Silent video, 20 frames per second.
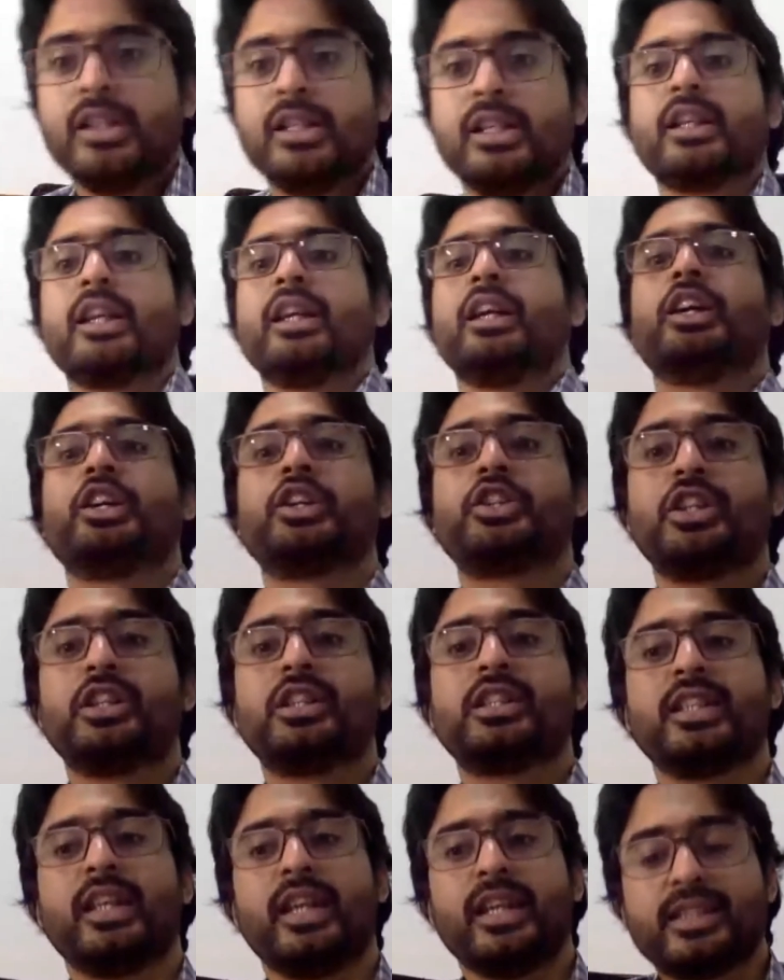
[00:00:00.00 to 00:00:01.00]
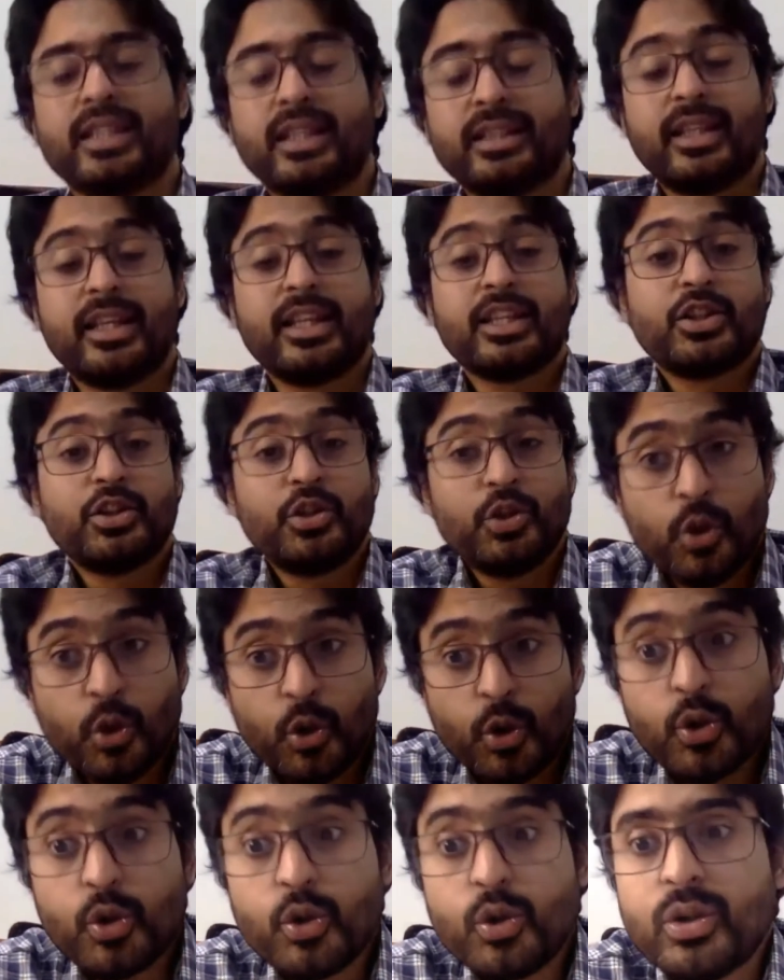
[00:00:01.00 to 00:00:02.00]
Okay, Arshad says that there is
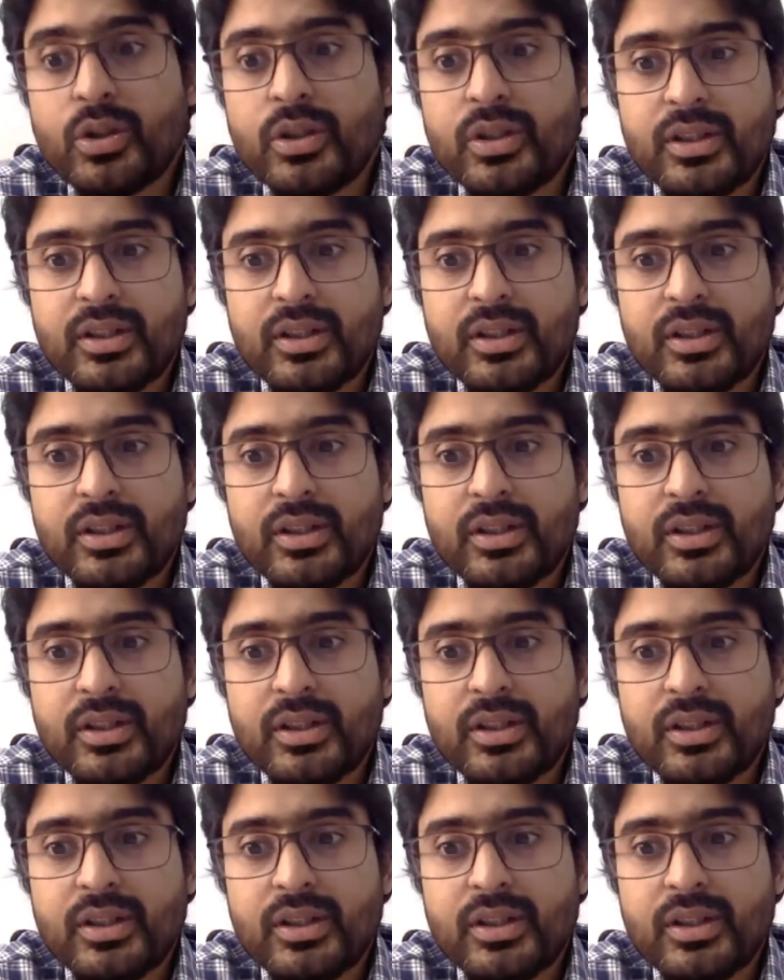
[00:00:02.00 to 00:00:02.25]
no